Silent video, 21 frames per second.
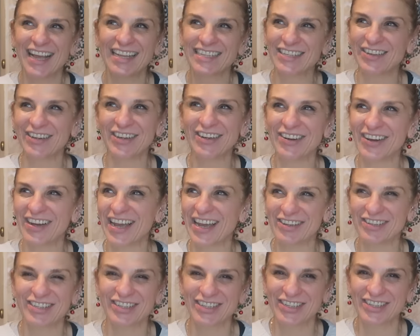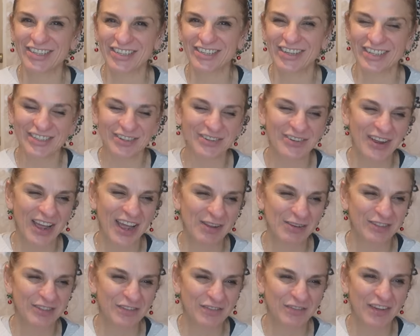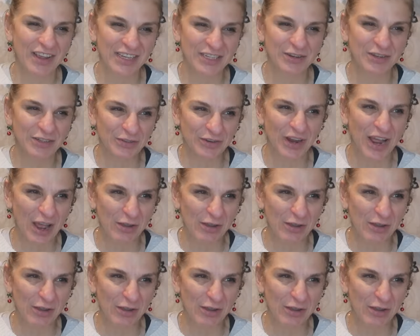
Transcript: I don't know